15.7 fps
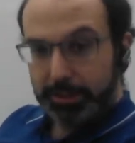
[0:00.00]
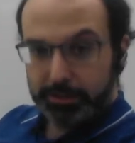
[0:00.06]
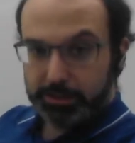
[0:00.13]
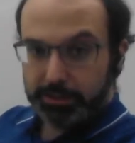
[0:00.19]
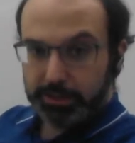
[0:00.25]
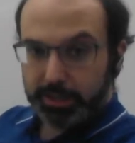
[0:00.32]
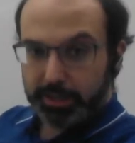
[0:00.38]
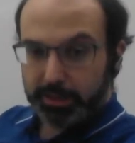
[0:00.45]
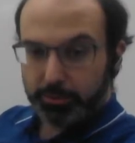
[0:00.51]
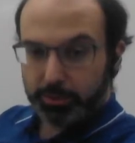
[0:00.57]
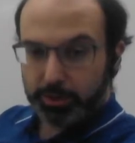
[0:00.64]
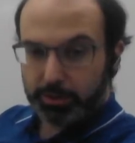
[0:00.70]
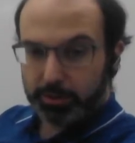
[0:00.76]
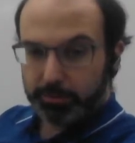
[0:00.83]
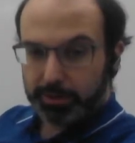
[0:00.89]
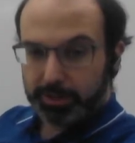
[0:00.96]
Today we are
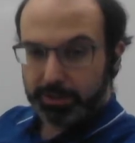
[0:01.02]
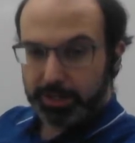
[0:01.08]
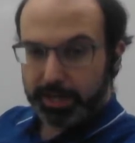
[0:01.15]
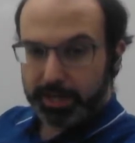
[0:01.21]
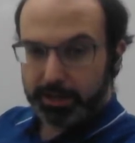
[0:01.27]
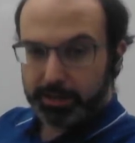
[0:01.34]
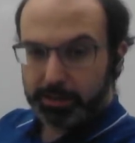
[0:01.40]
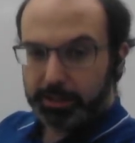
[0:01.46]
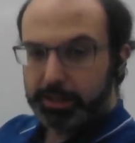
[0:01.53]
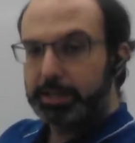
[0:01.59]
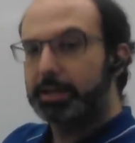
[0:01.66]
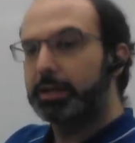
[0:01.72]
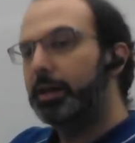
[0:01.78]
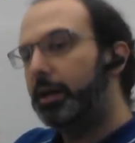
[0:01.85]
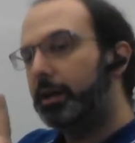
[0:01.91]
going to be tackling